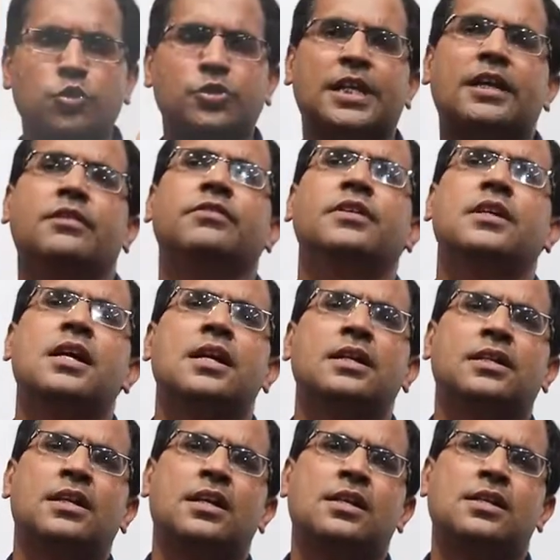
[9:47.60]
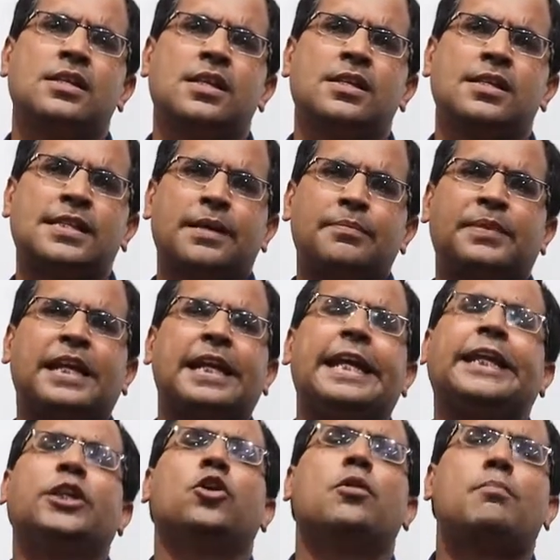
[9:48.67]
should have something
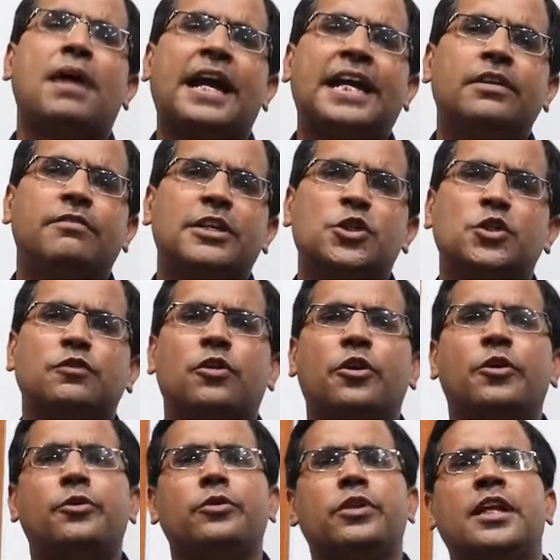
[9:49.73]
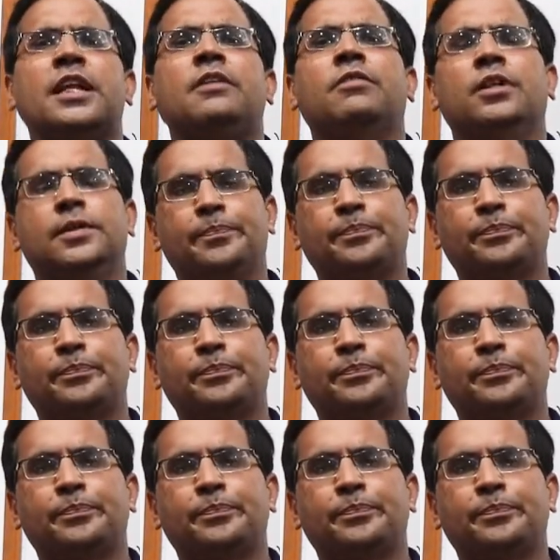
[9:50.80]
in your mind which you want to deliver.